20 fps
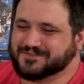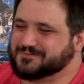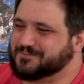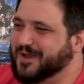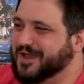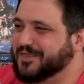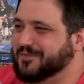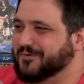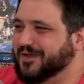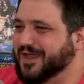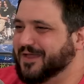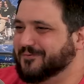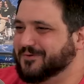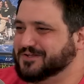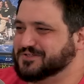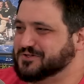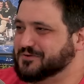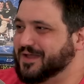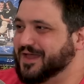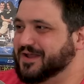after that. By the way,
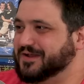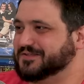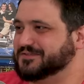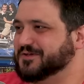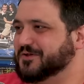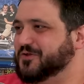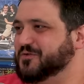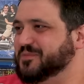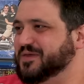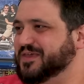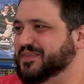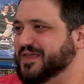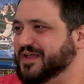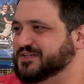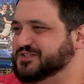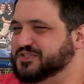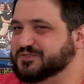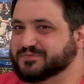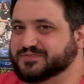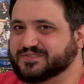when Johanna told me
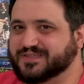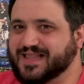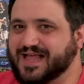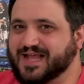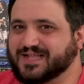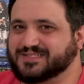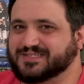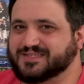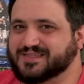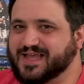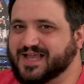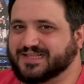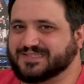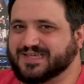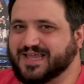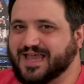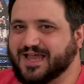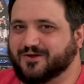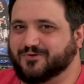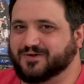that she was locked in that
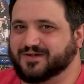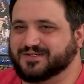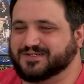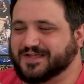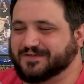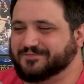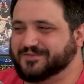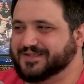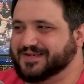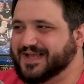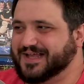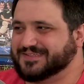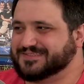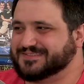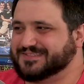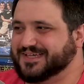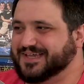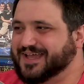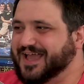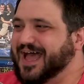tower and definitely not
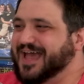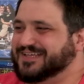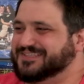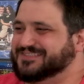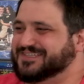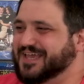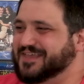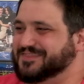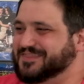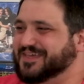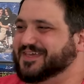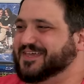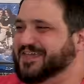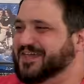sick, I sent the